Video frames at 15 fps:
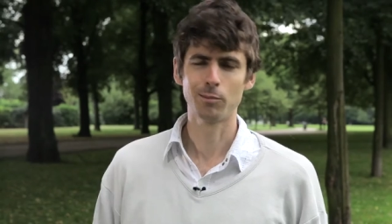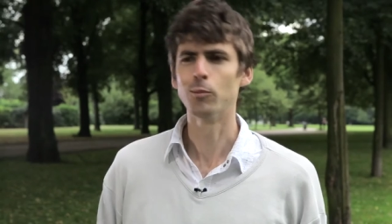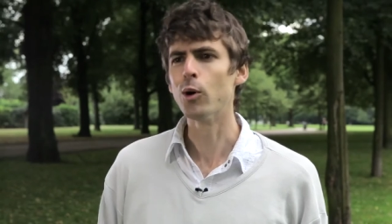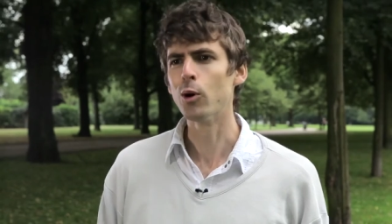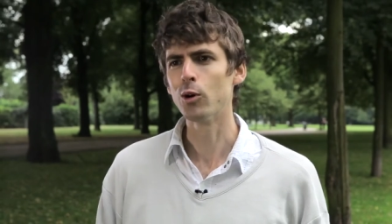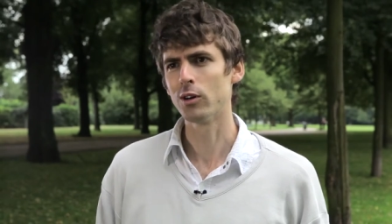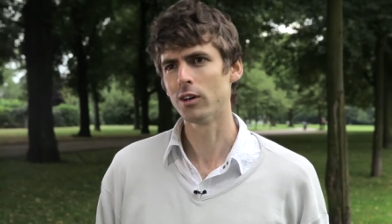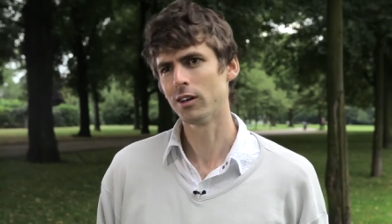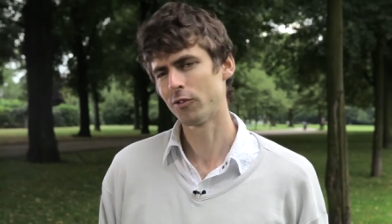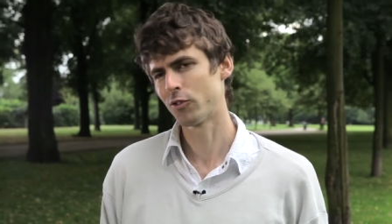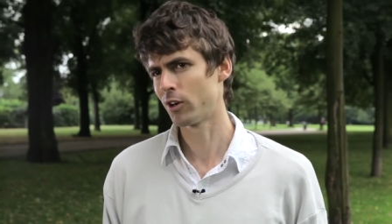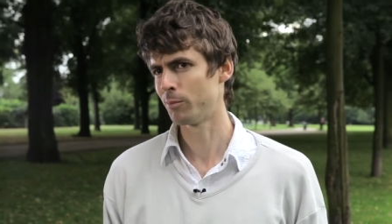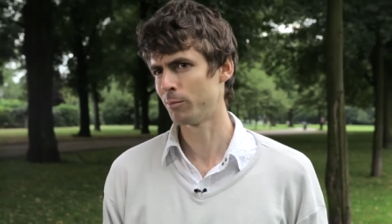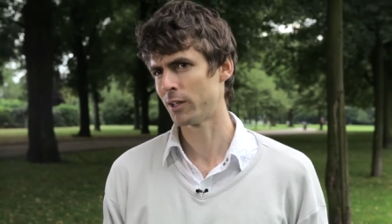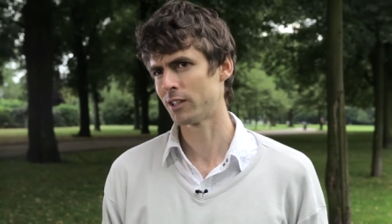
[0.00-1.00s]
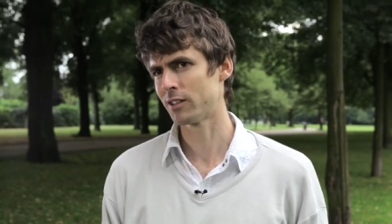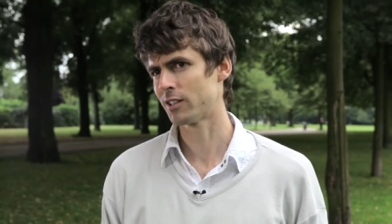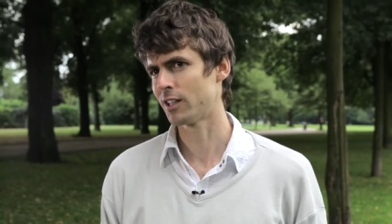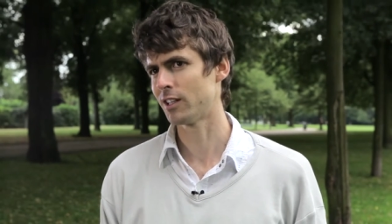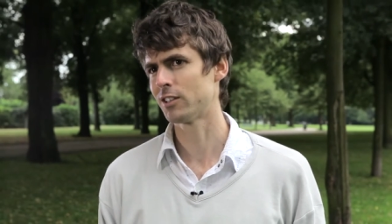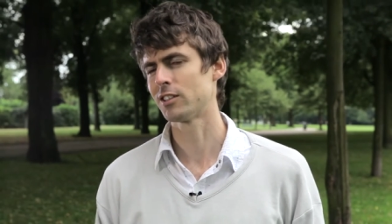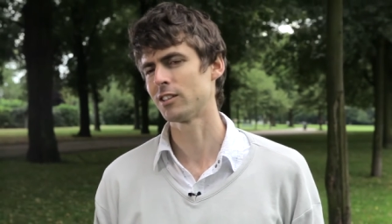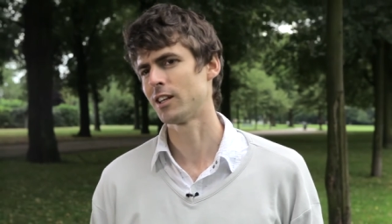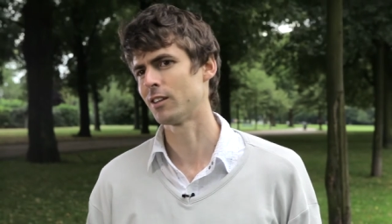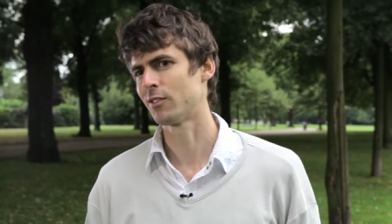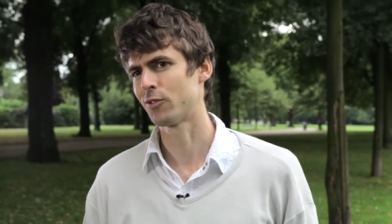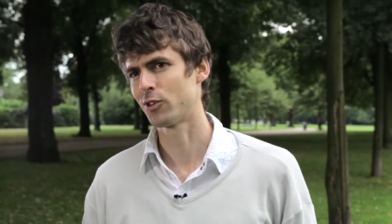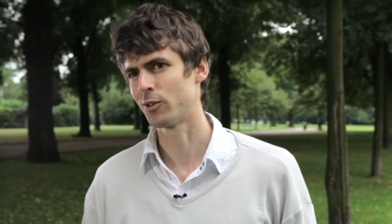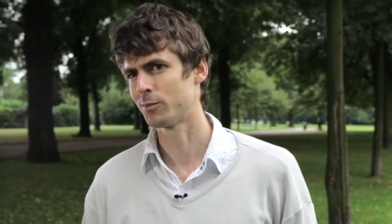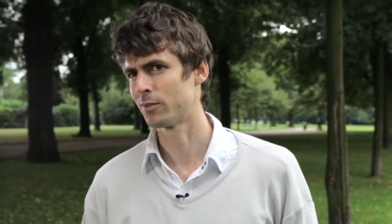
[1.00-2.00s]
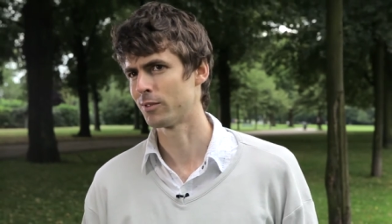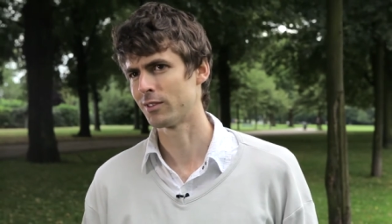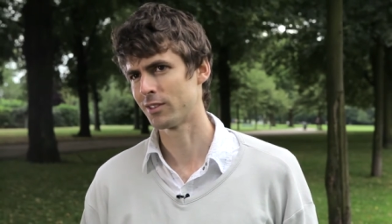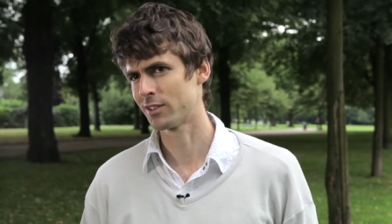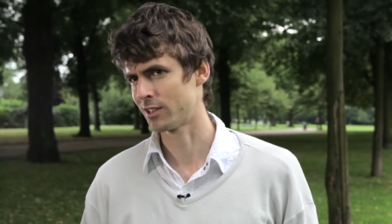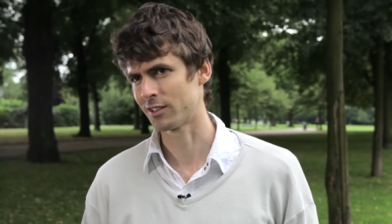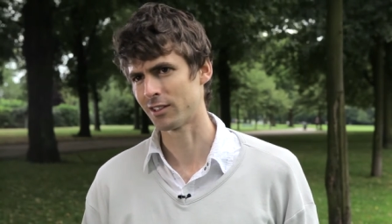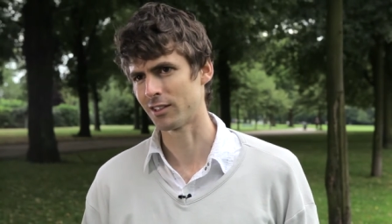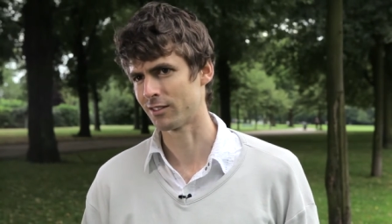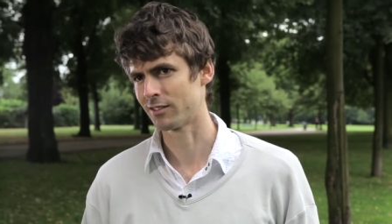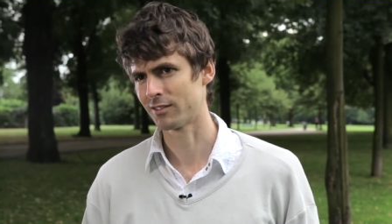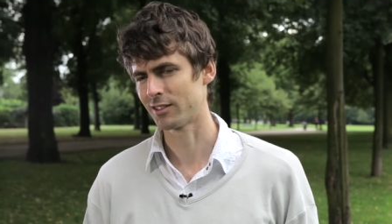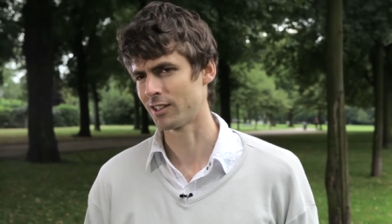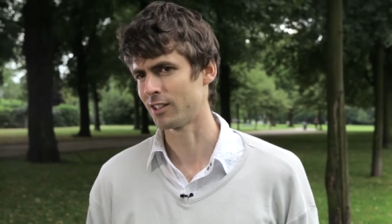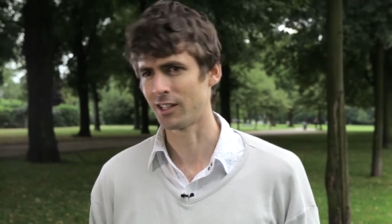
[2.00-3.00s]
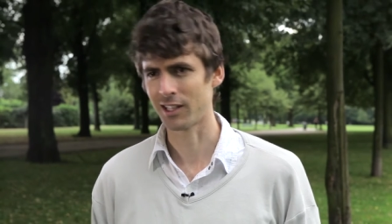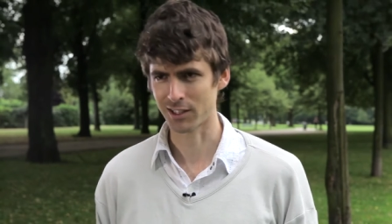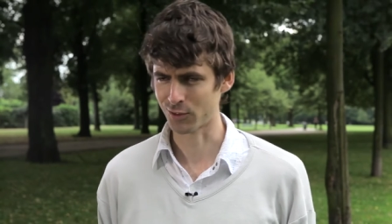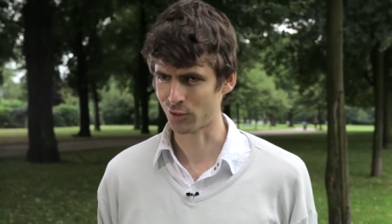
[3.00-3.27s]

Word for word: more from meditation and from singing than it has